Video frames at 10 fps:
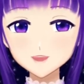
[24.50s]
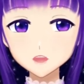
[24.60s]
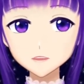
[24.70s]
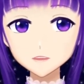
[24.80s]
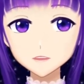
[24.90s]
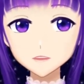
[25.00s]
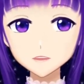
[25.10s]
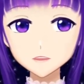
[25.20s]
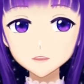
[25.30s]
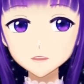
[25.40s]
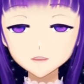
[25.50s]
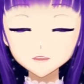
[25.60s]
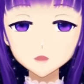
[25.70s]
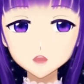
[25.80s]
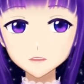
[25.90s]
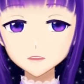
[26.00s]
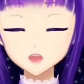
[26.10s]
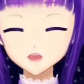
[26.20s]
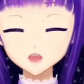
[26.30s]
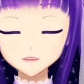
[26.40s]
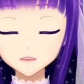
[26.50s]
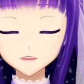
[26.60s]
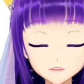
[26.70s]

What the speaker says: This is the truly dummy version.